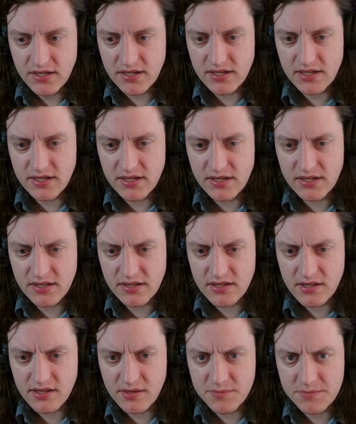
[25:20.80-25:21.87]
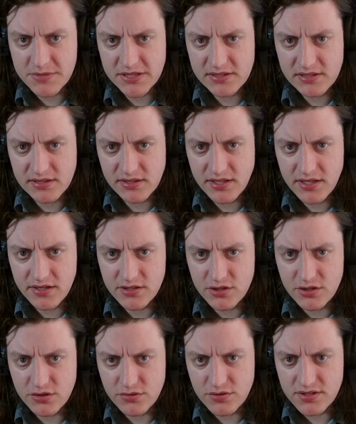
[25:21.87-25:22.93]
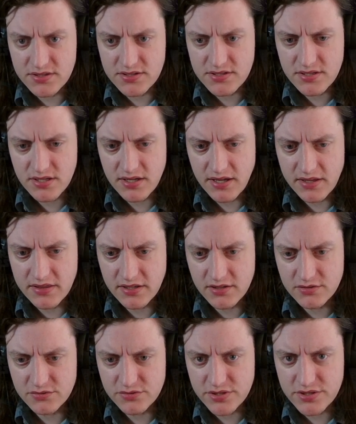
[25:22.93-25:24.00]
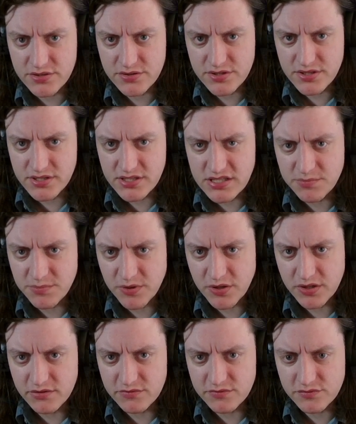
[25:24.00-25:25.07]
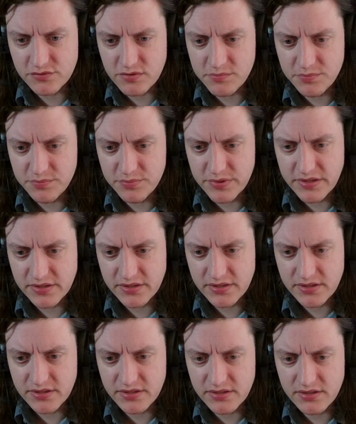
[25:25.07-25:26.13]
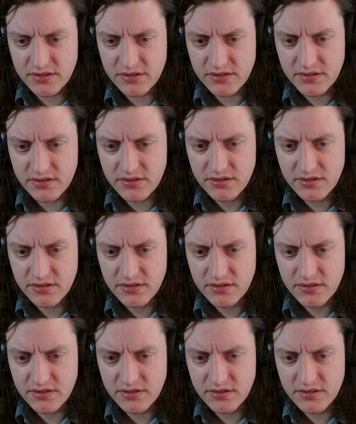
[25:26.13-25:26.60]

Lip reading: I'm a little late on units. I think I'll resource the Spark of Rebellion